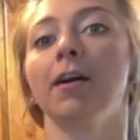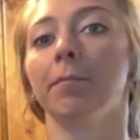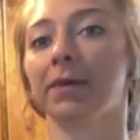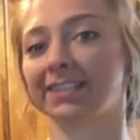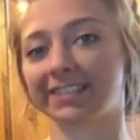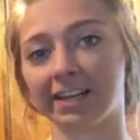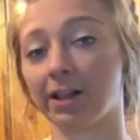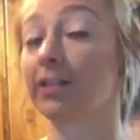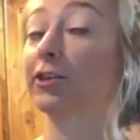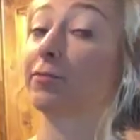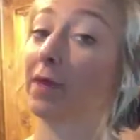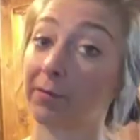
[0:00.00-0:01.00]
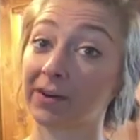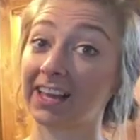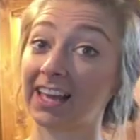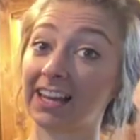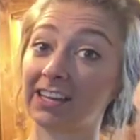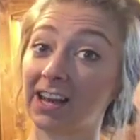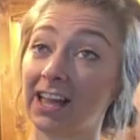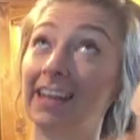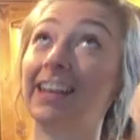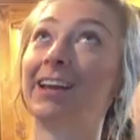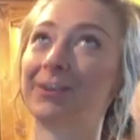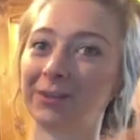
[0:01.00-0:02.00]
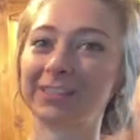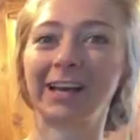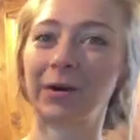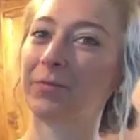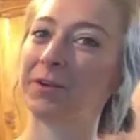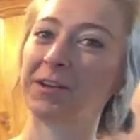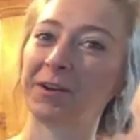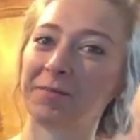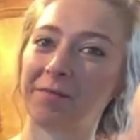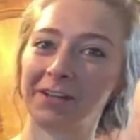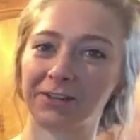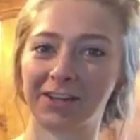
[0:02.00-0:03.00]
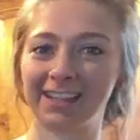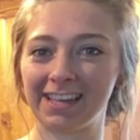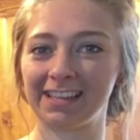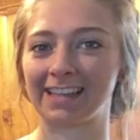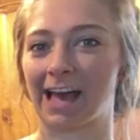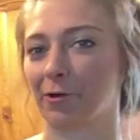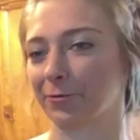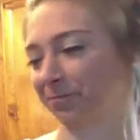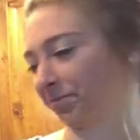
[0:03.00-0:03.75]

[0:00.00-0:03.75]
But still, you may want to get an adult's help when you're measuring these out.